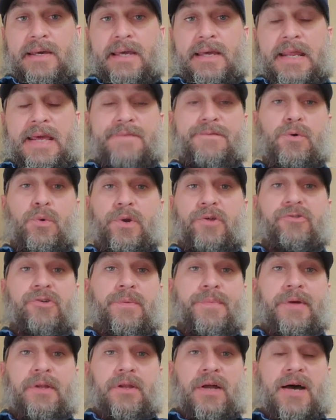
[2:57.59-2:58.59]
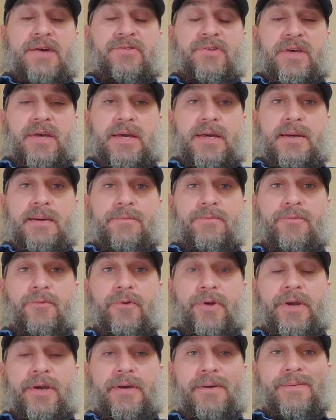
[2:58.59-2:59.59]
and even when it's going to be a loss of income
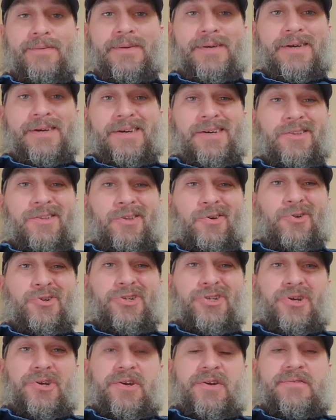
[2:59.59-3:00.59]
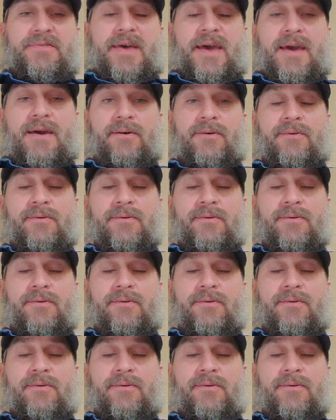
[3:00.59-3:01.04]
for you, don't show your tail.